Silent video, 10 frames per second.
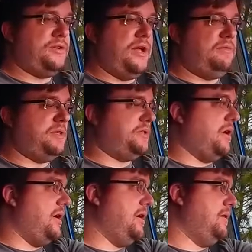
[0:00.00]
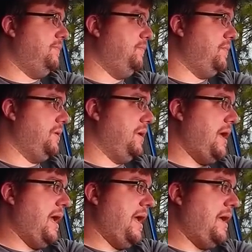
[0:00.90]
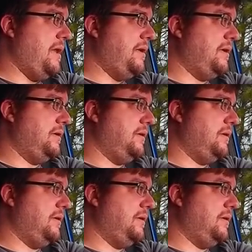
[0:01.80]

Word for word: drive this car and